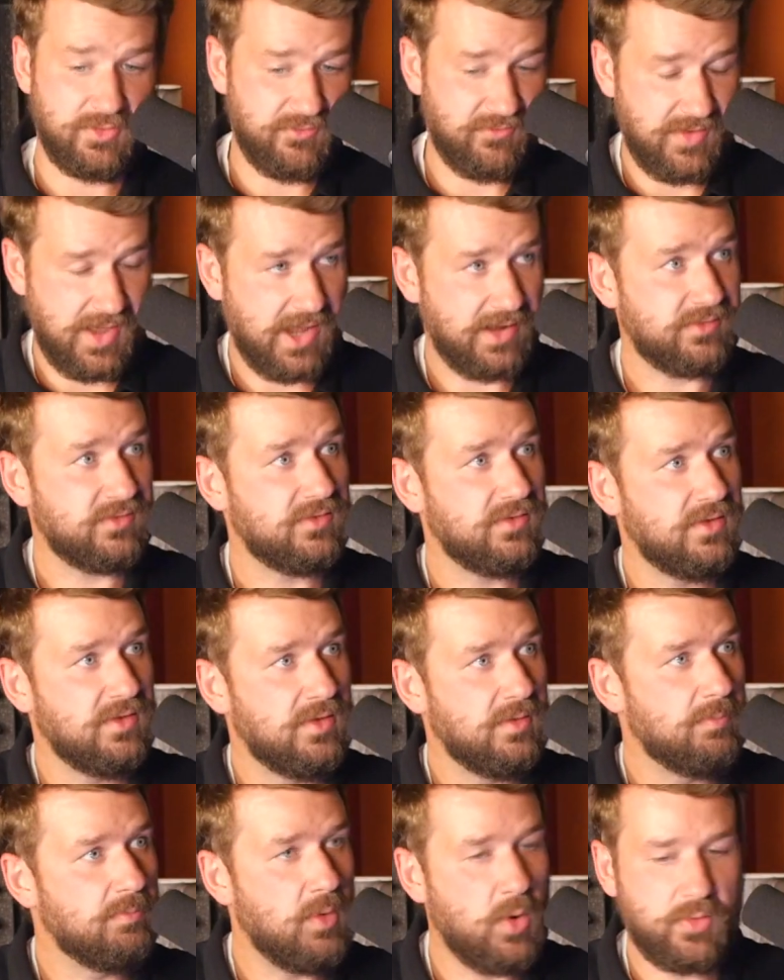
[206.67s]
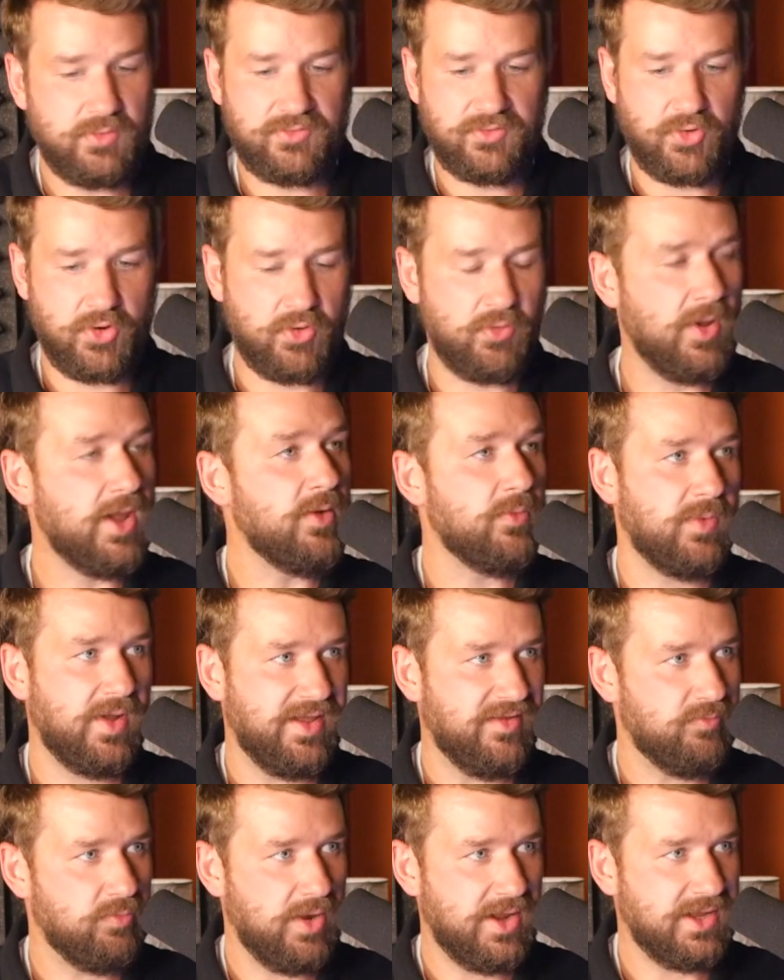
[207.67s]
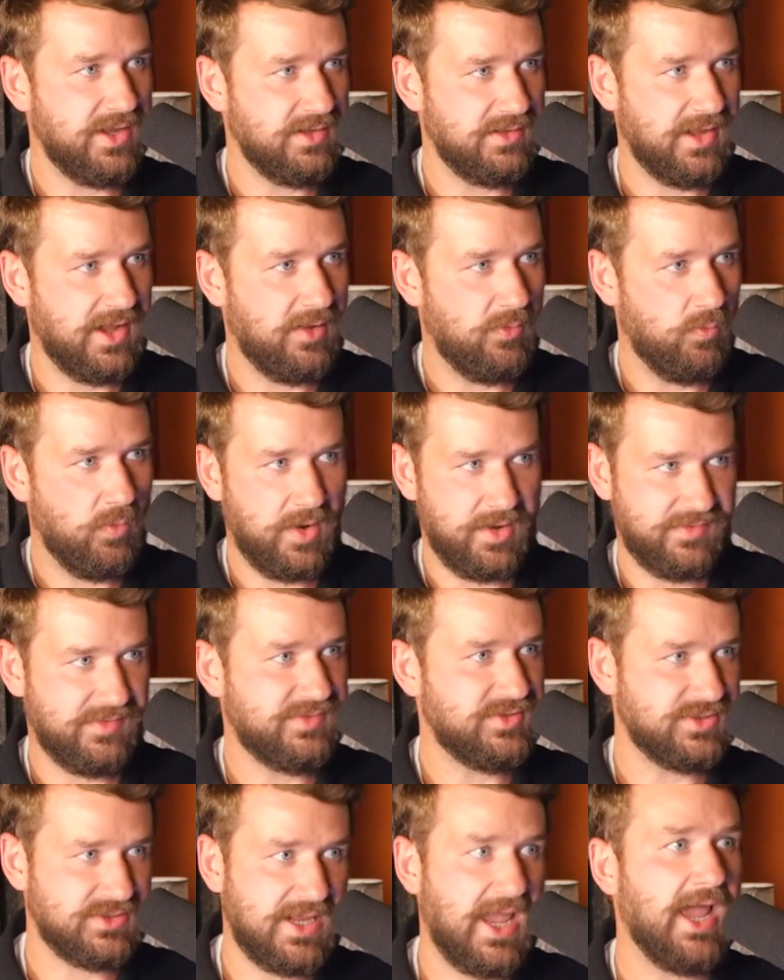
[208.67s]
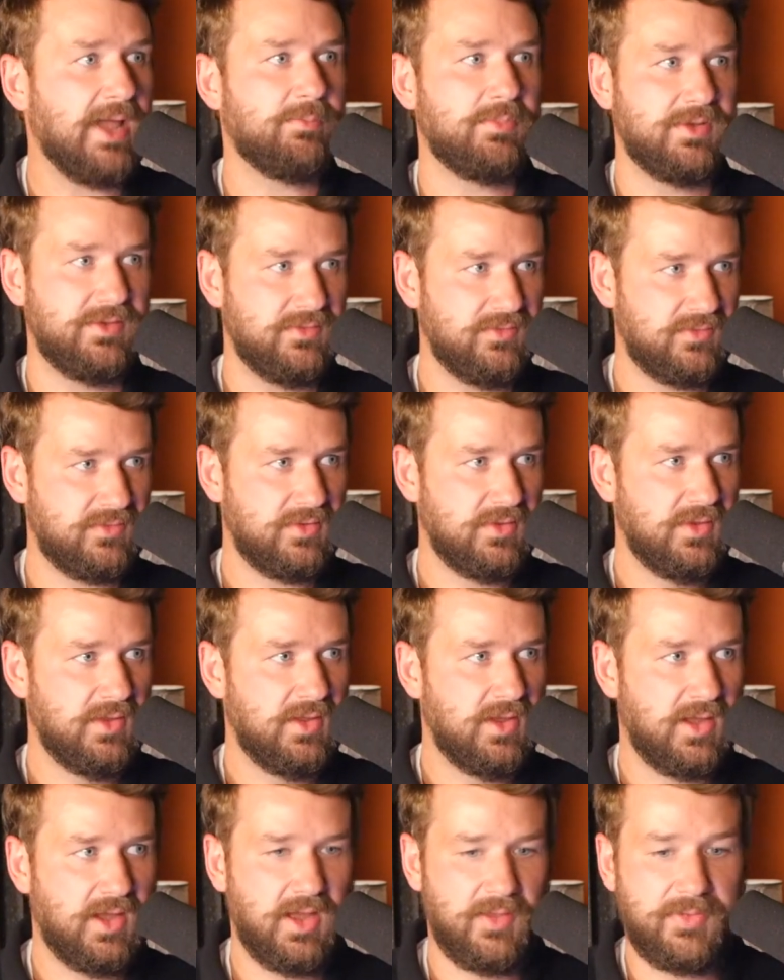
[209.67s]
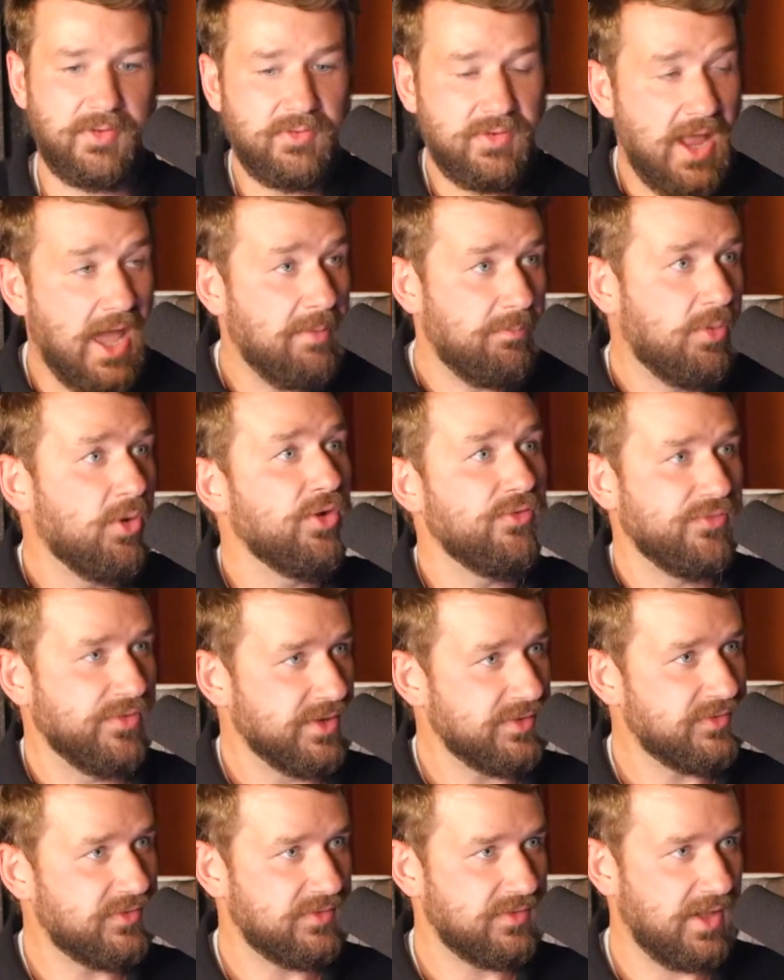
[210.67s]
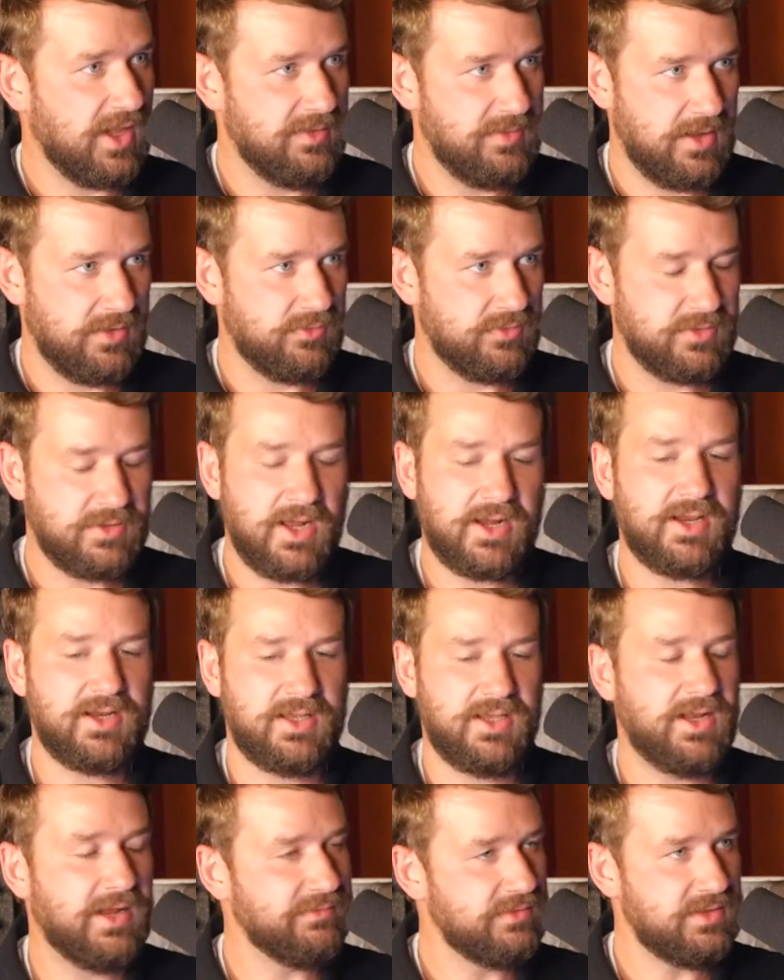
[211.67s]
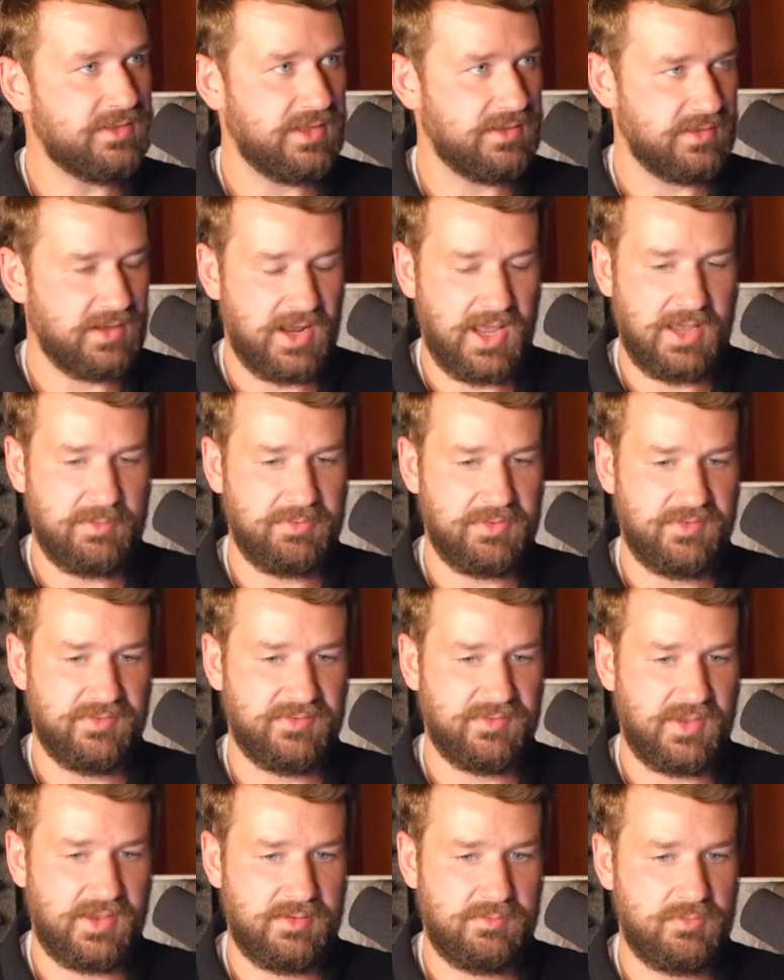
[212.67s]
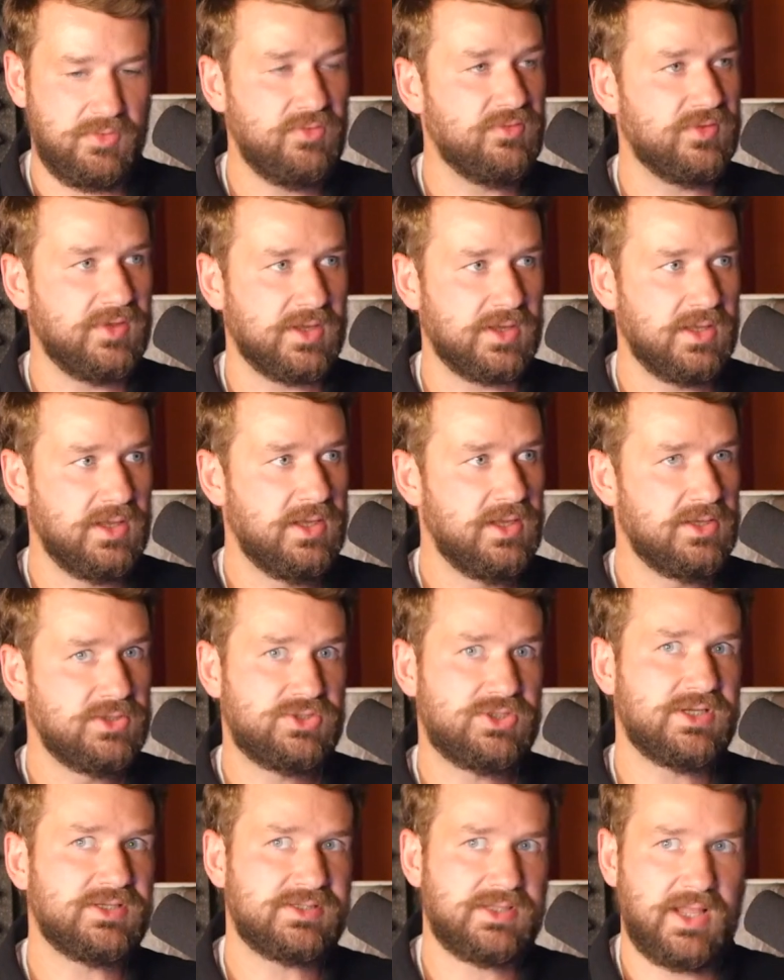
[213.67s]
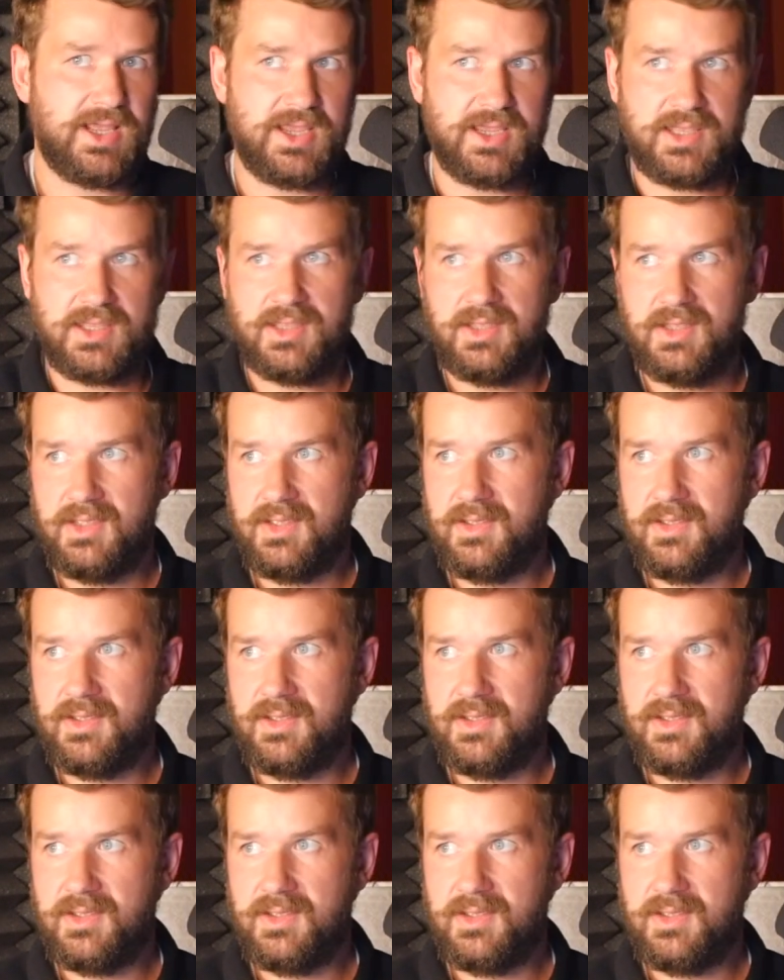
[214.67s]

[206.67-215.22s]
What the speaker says: the fact, modes are a great way of breaking down what has just happened. Yeah, they're not perfect, and they're not going to get everything that happens in music. No. Just like.